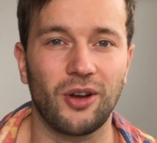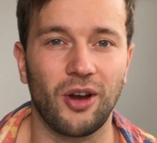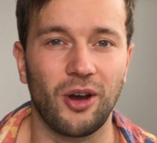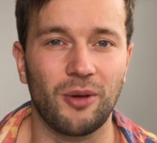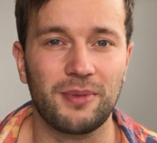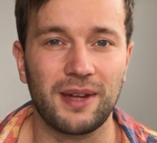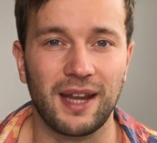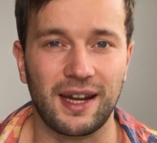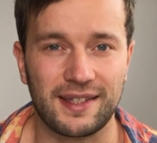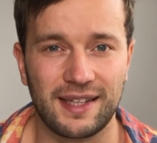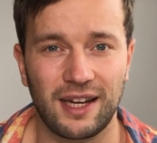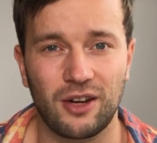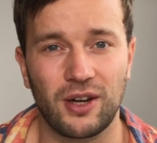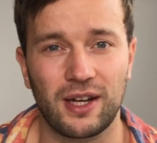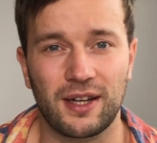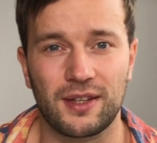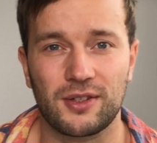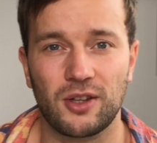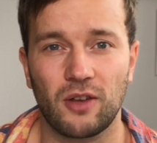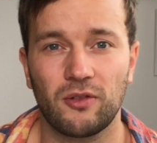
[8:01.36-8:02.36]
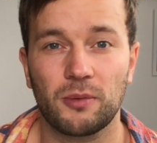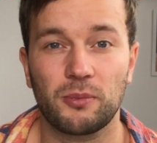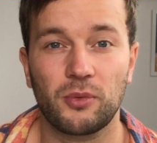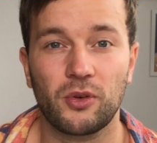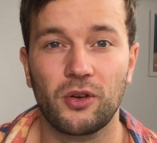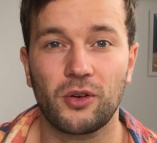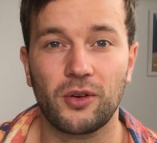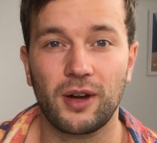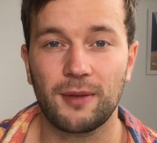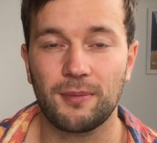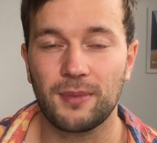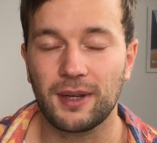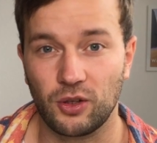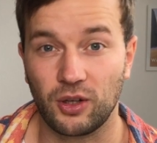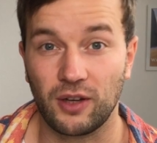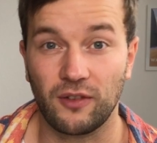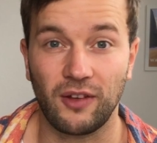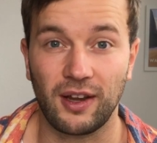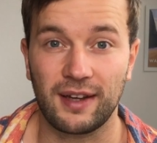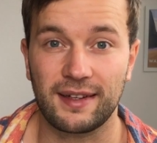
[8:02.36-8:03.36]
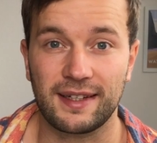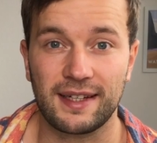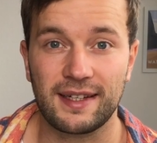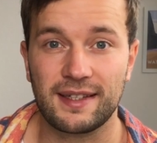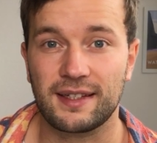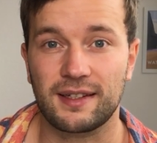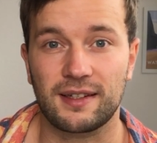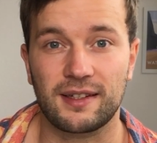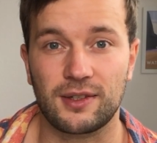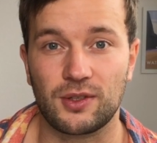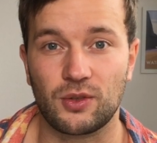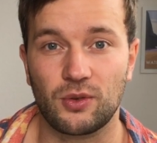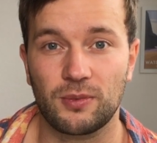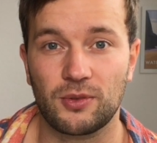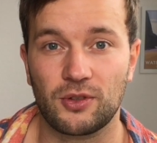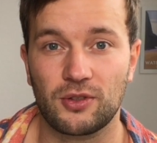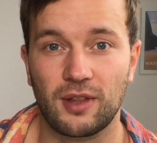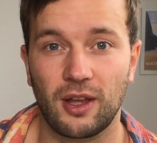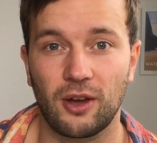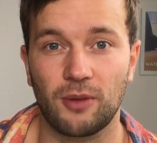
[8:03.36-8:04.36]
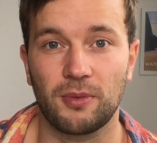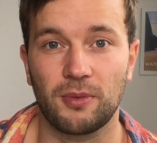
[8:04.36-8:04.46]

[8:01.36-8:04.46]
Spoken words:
Ombe Accelerated Surfer program, you can find these in the description down